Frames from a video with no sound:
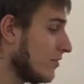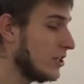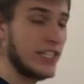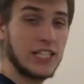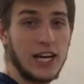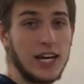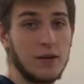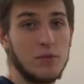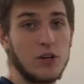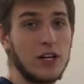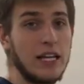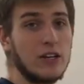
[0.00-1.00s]
Every
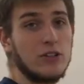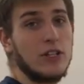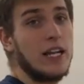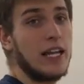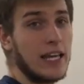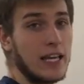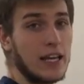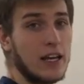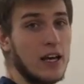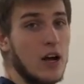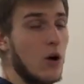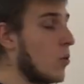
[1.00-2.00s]
time you click on a
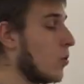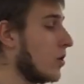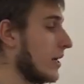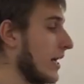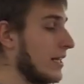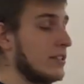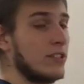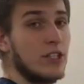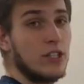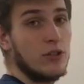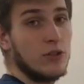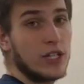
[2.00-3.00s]
link or
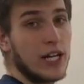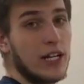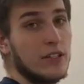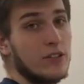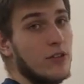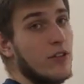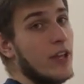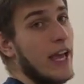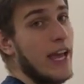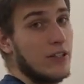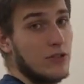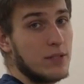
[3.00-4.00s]
enter a URL into the
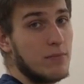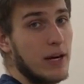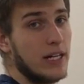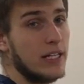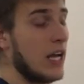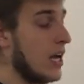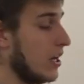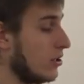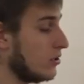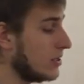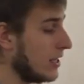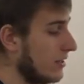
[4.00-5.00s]
address bar,
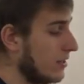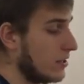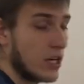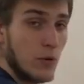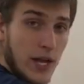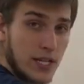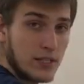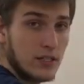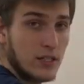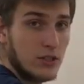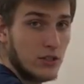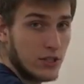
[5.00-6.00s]
you send a
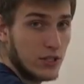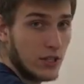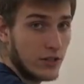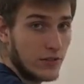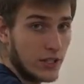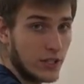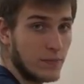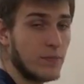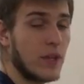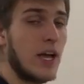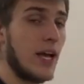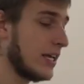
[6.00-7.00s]
request to a server.
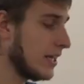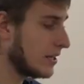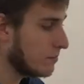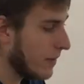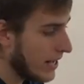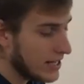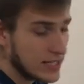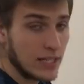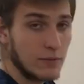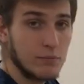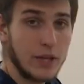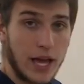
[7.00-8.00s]
It makes
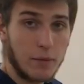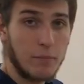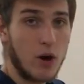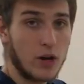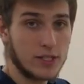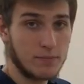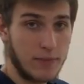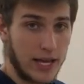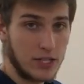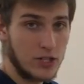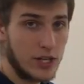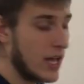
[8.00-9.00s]
some black box
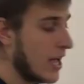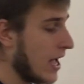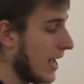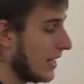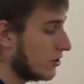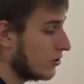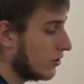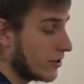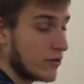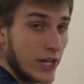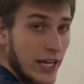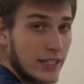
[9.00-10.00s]
magic
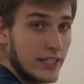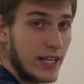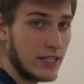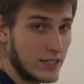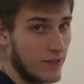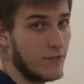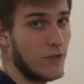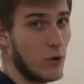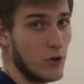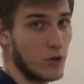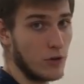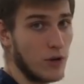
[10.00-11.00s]
to create an answer
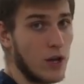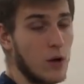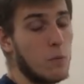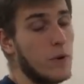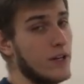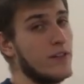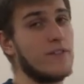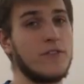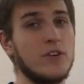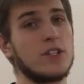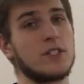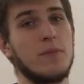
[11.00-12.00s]
for you, where
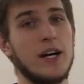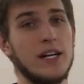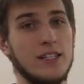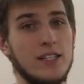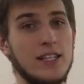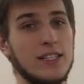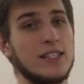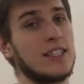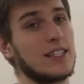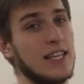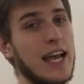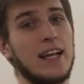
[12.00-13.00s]
the first part
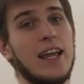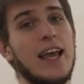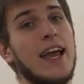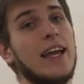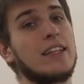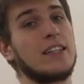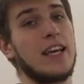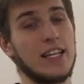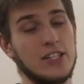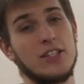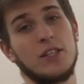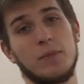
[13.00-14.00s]
isn't exactly an
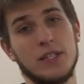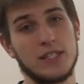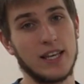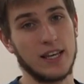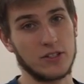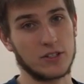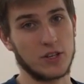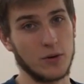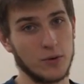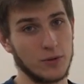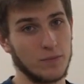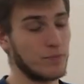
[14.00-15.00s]
HTTP status
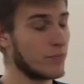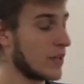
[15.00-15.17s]
code.